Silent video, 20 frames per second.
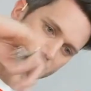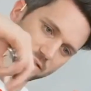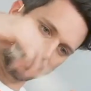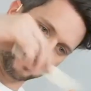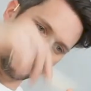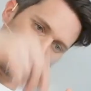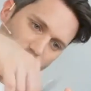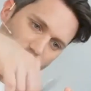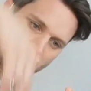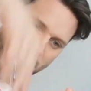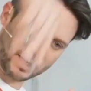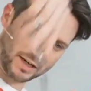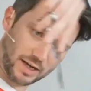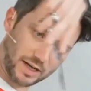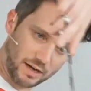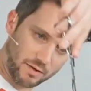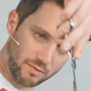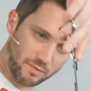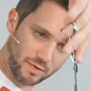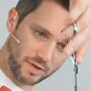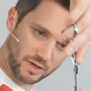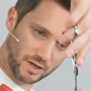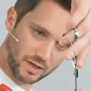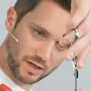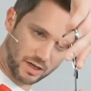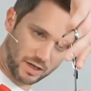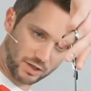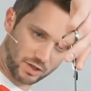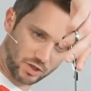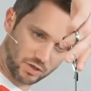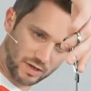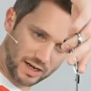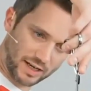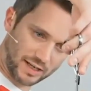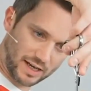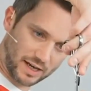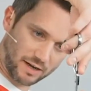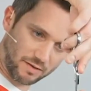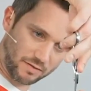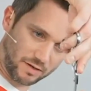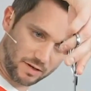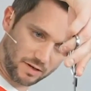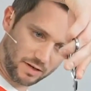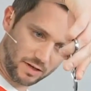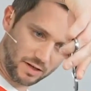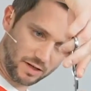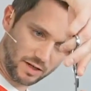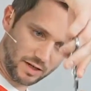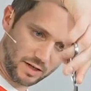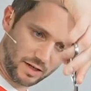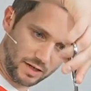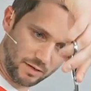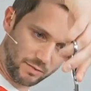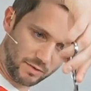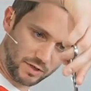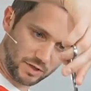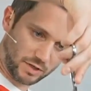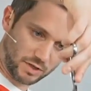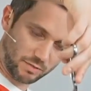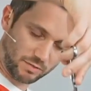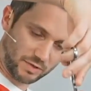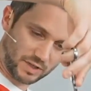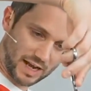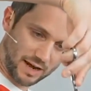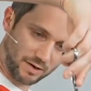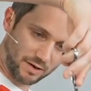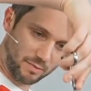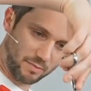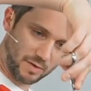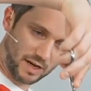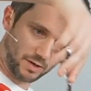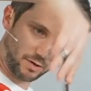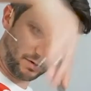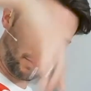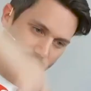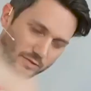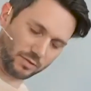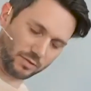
we're going to pull that down. We're going to cut straight down. We'll just come down the middle.